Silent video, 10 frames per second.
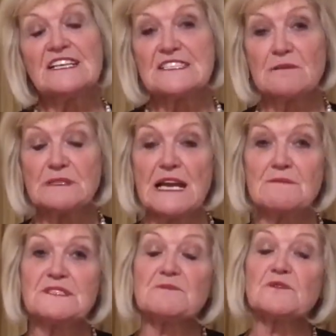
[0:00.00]

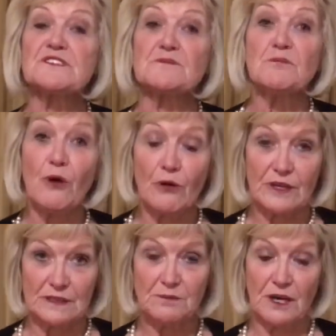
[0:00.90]
Sometimes the most
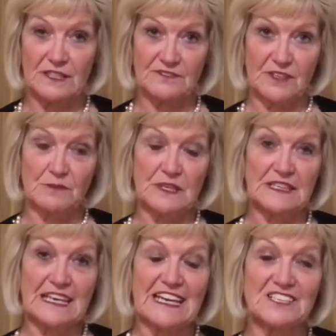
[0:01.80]
important part of
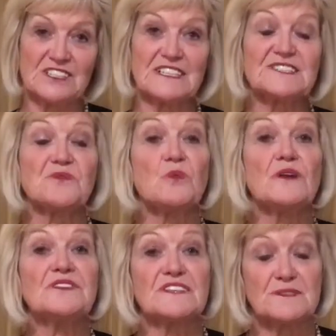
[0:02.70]
communication is the
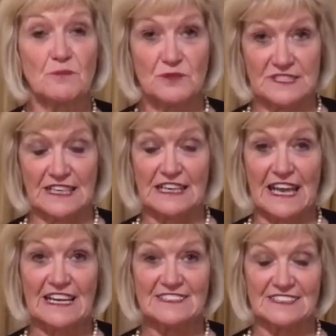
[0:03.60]
one that's most
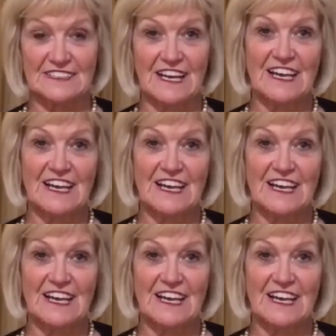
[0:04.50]
neglected,